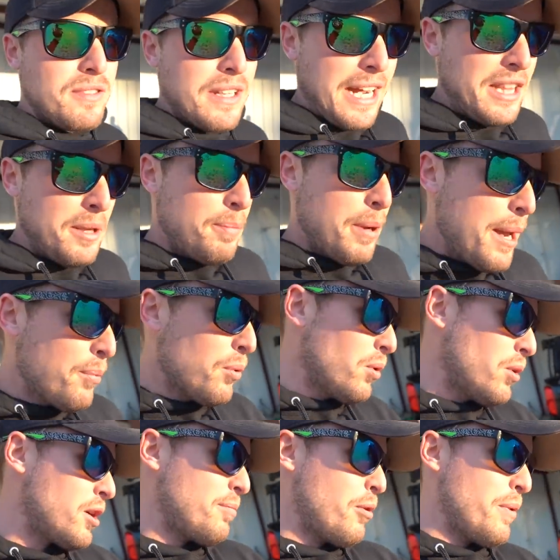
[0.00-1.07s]
signed the
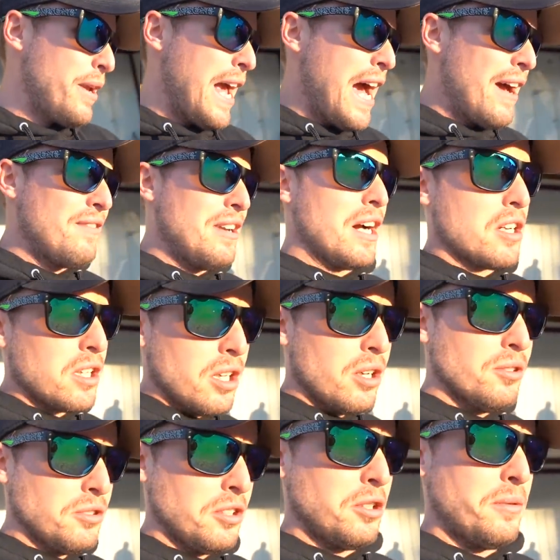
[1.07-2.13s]
paperwork, but we have not
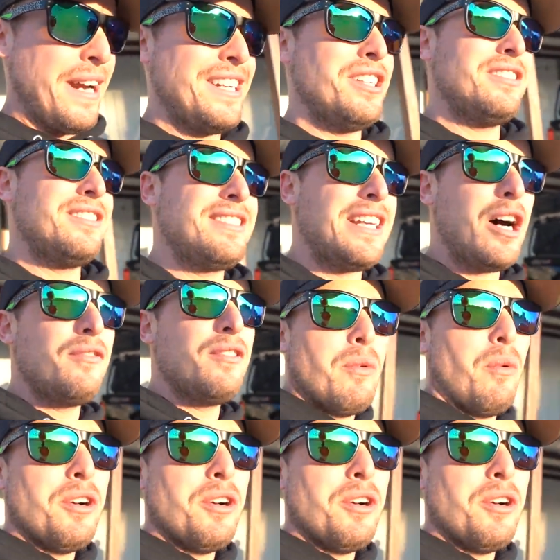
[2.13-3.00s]
closed on the ranch itself.